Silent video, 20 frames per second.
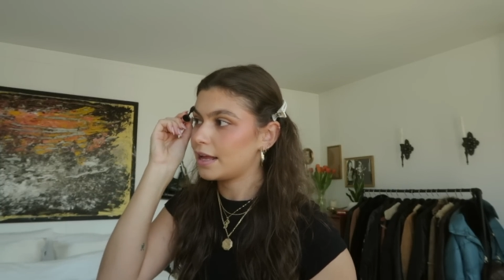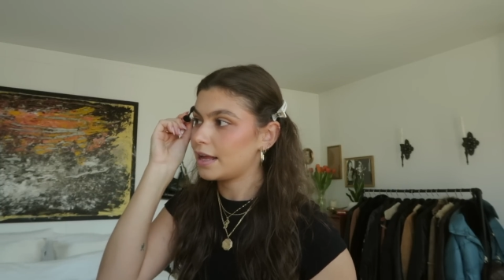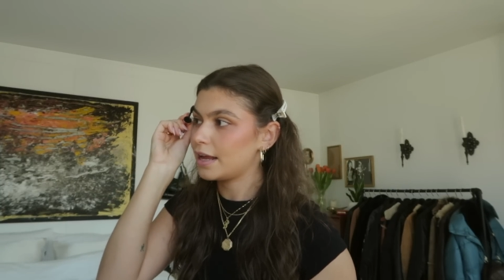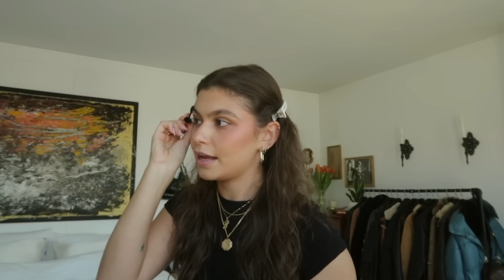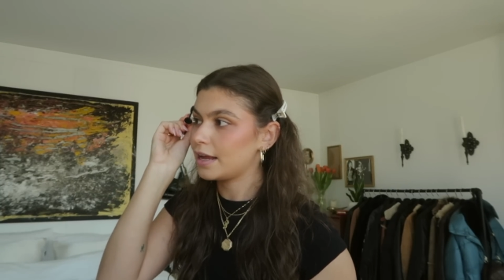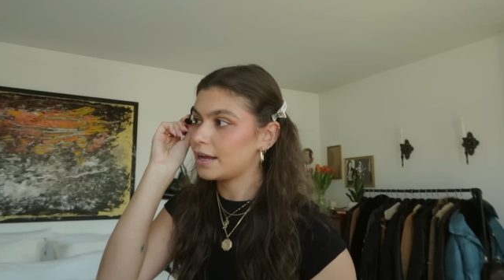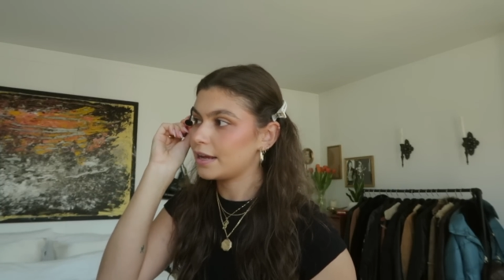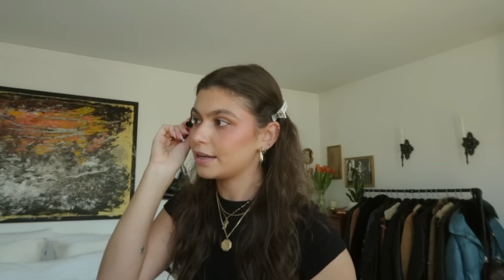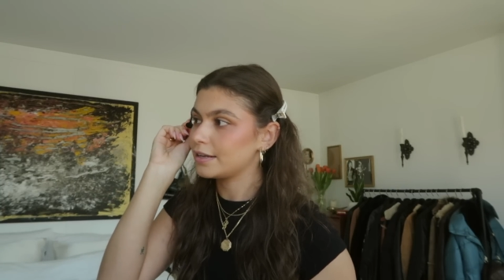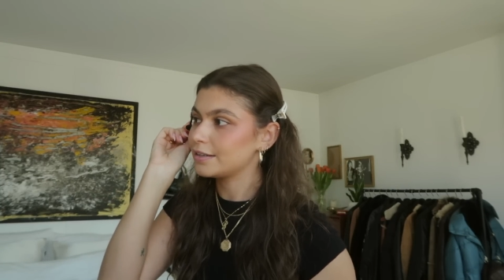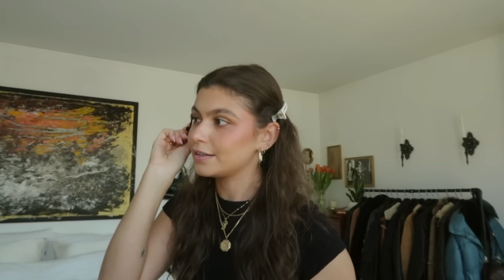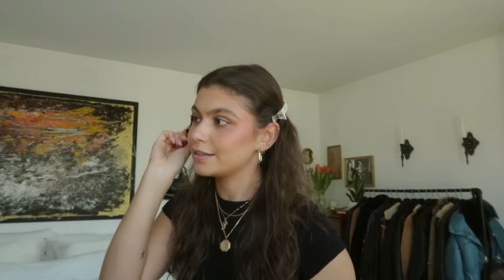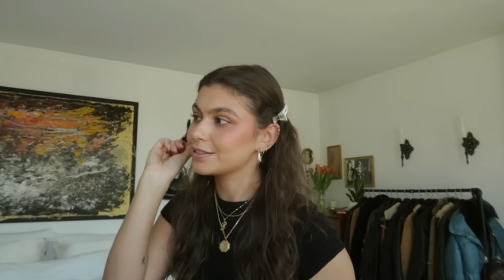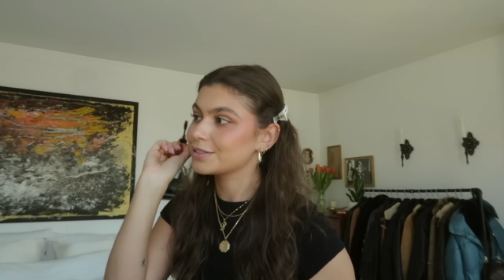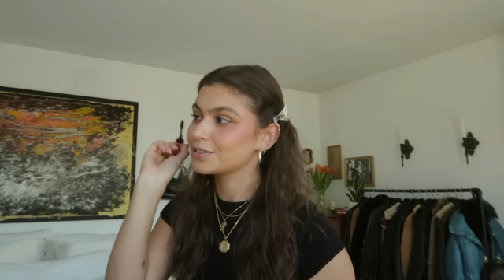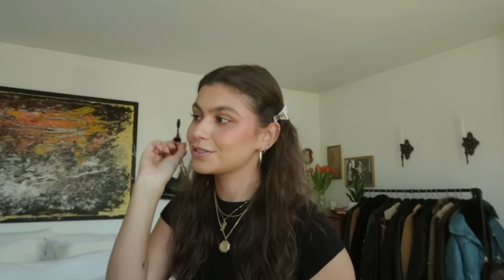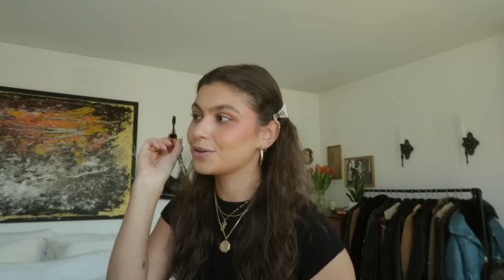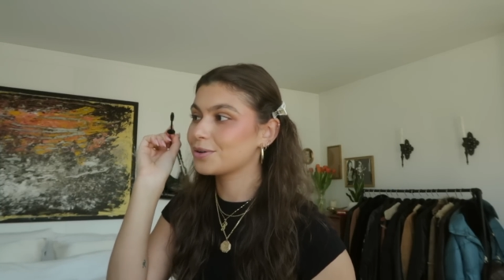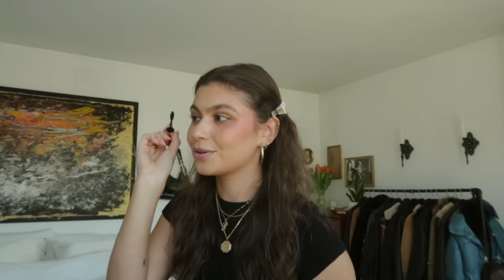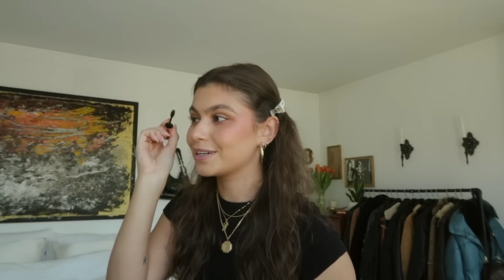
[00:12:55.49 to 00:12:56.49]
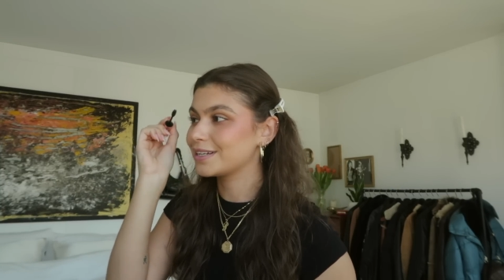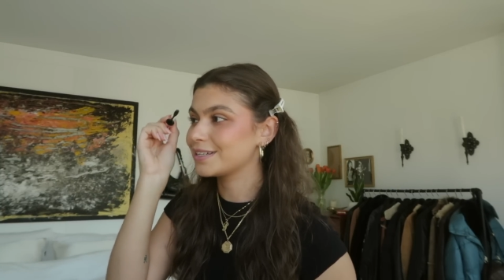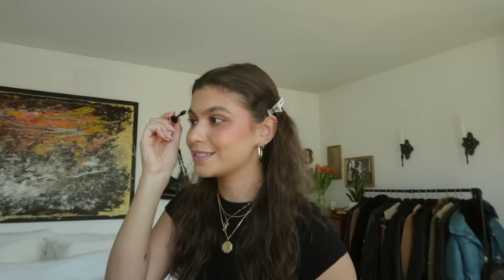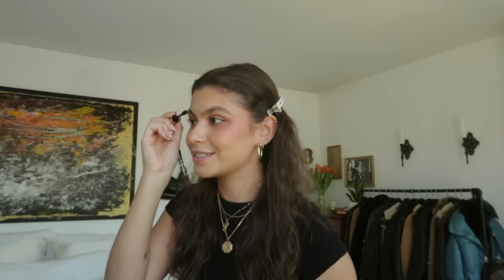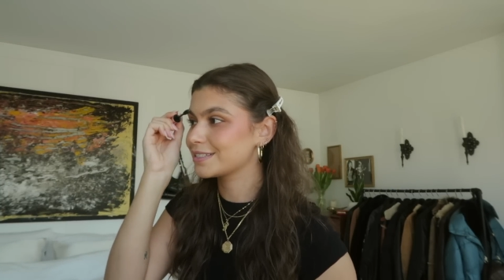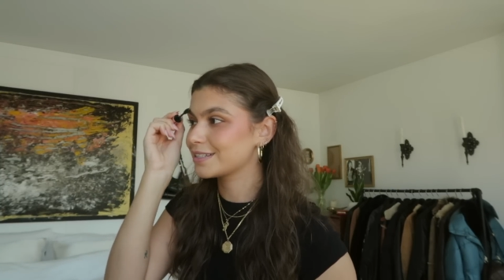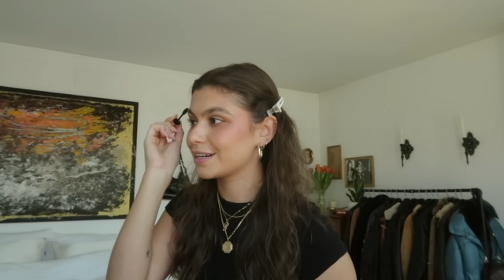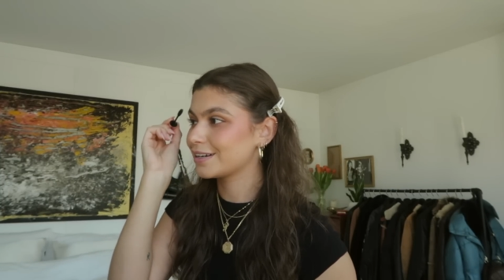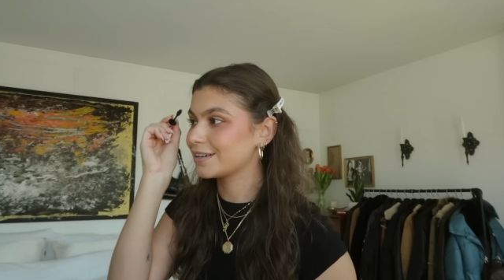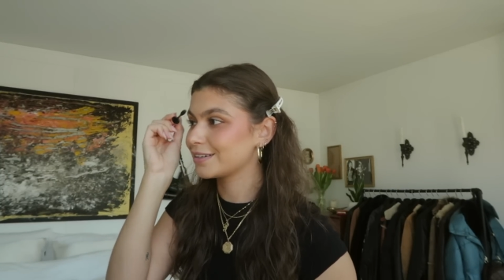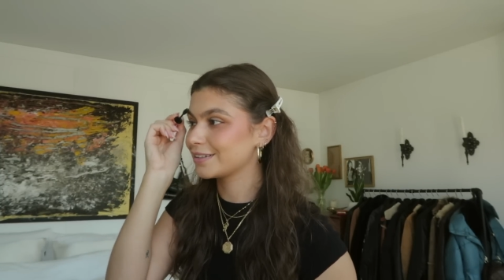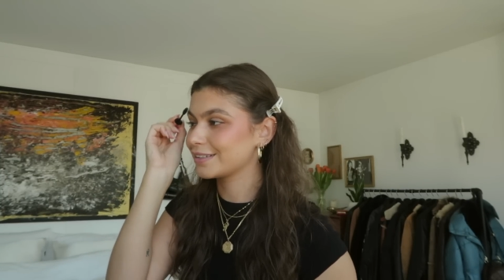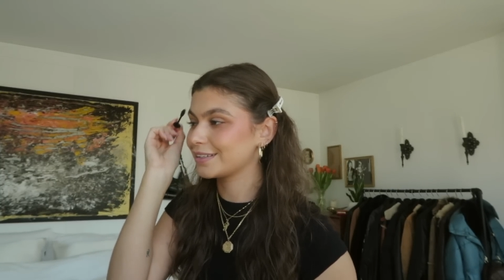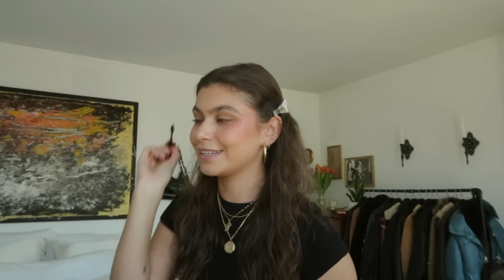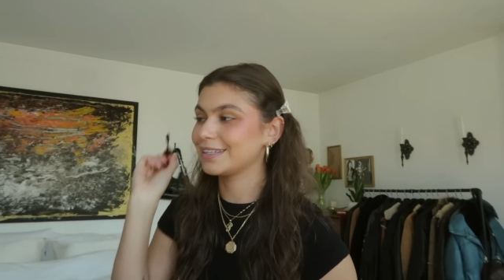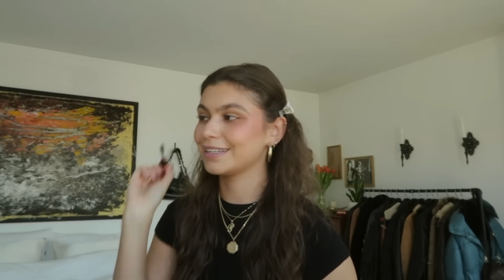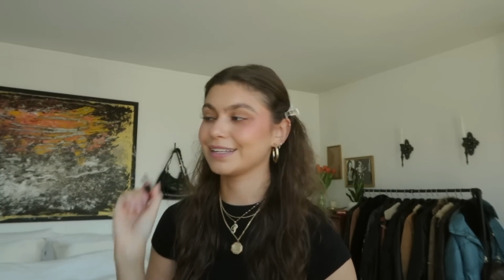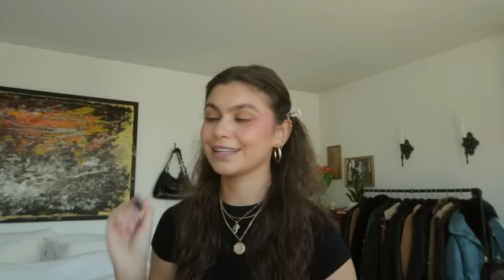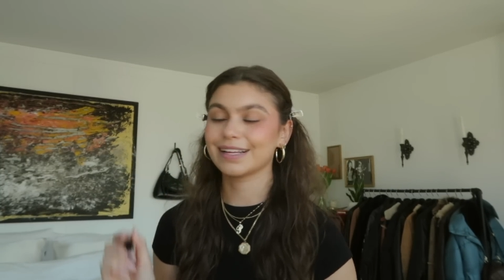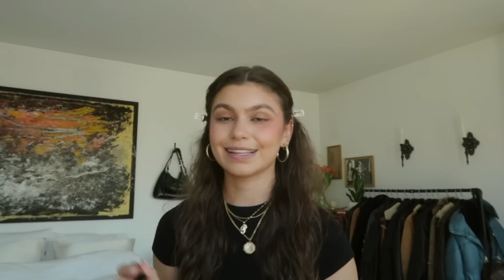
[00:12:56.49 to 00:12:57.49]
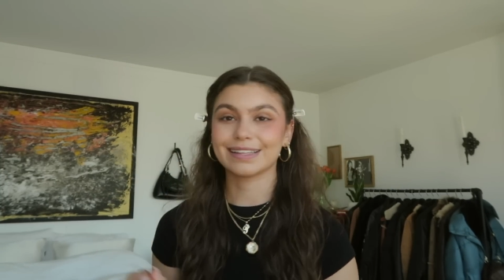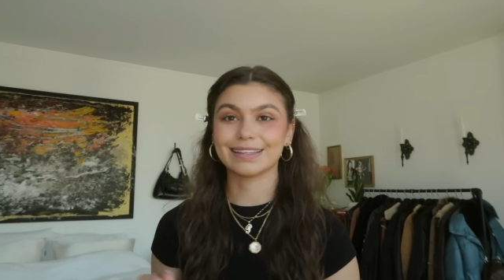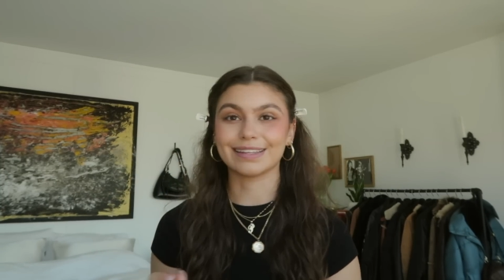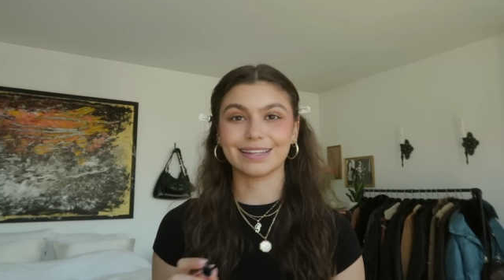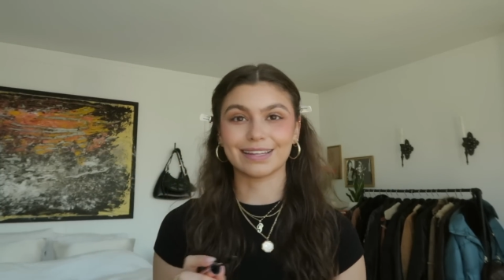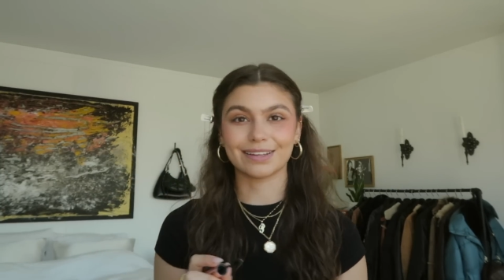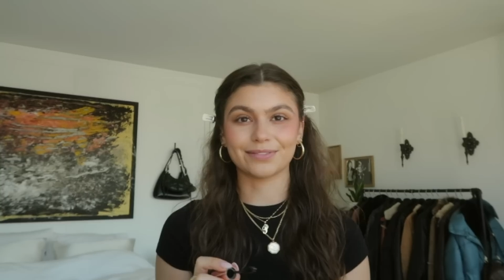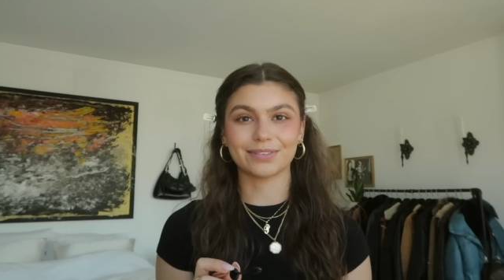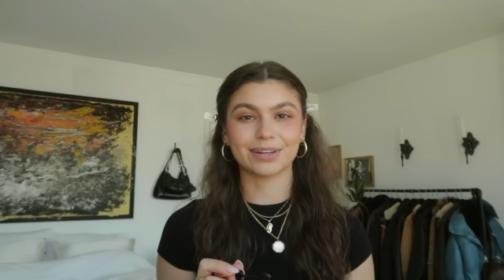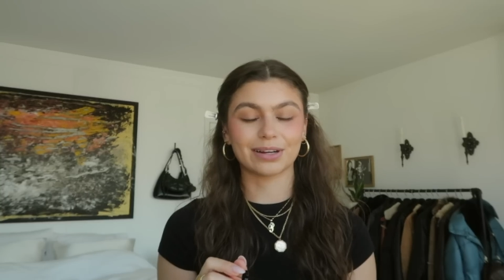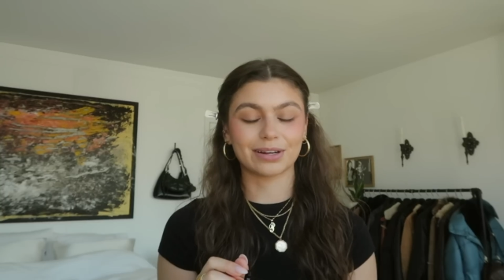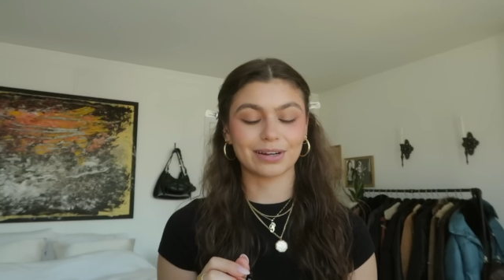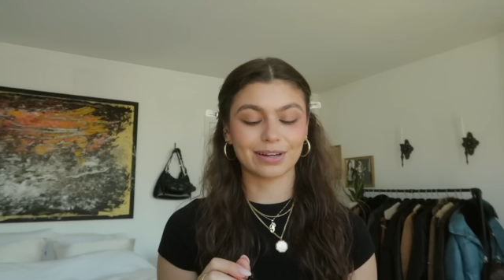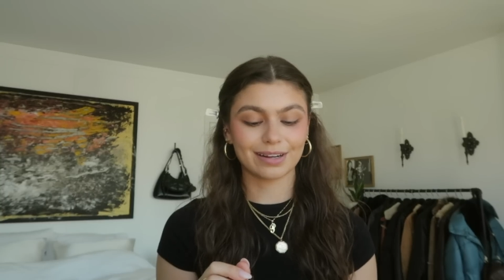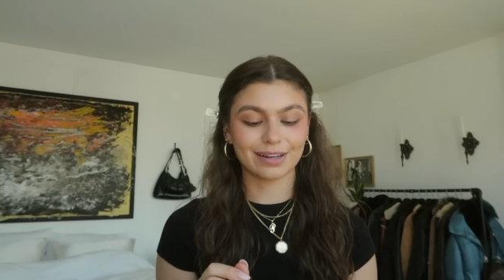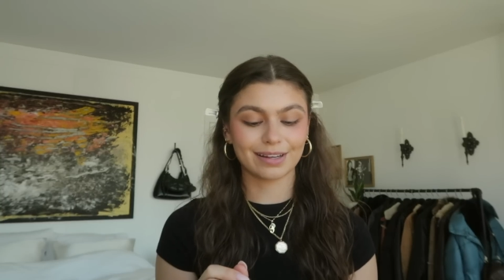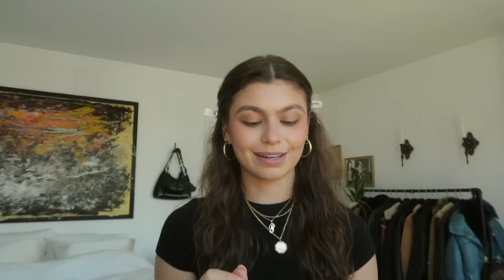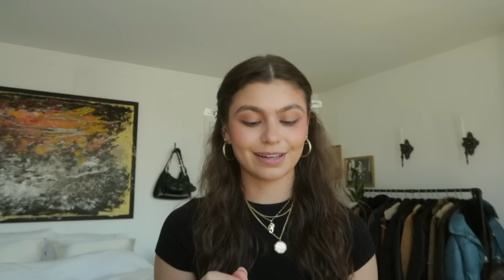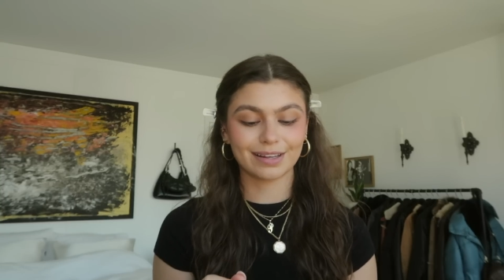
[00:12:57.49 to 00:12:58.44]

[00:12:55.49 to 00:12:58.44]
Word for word: and Tori's currently living